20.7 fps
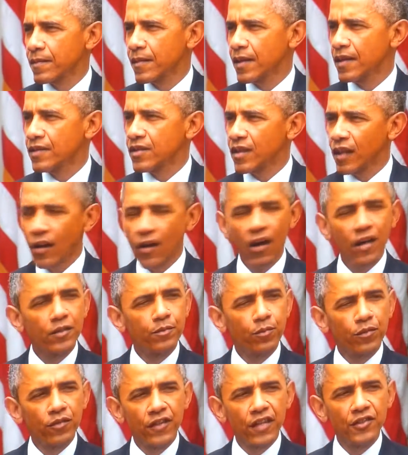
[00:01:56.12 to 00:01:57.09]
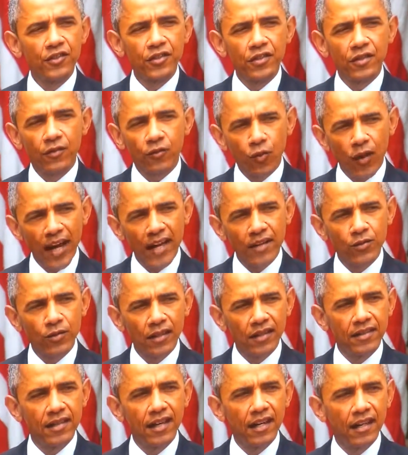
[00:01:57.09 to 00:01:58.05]
As the law's provisions have
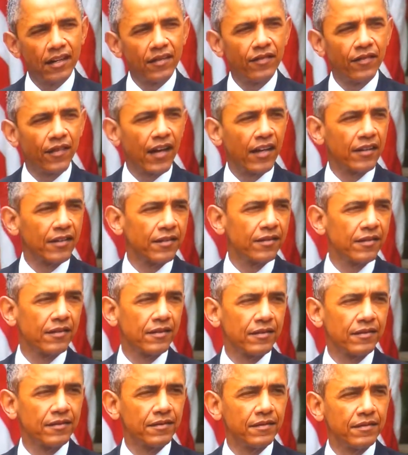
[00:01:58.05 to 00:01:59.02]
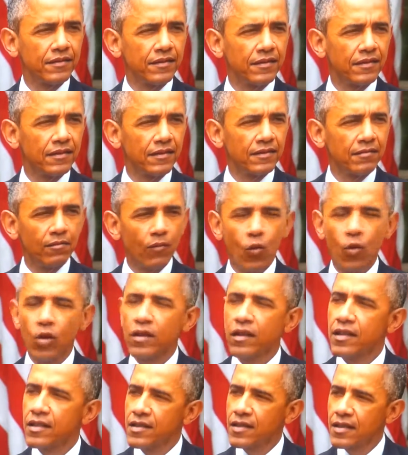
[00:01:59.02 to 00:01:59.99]
gradually taken effect, more
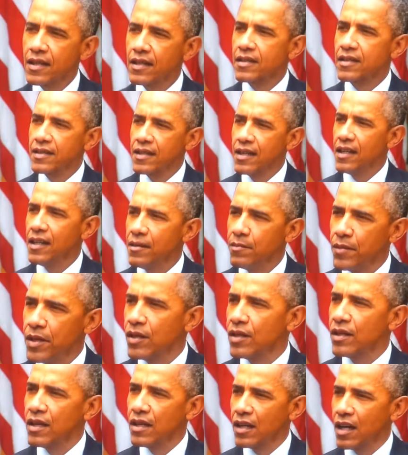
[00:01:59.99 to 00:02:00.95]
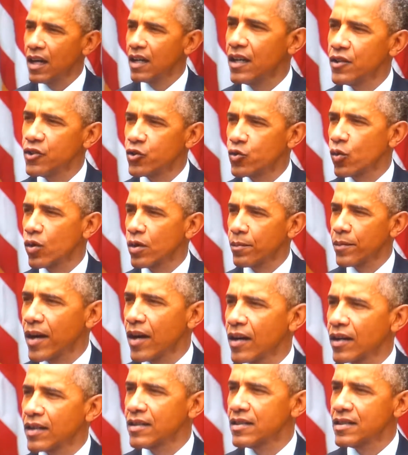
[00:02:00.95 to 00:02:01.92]
than 16 million uninsured
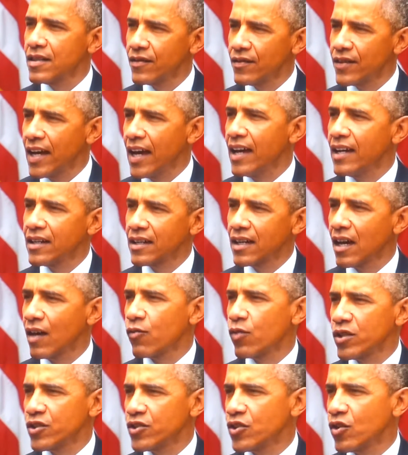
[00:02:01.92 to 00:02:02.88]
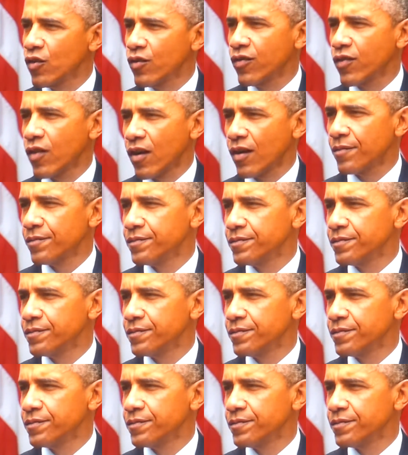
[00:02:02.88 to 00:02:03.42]
Americans have gained coverage so far.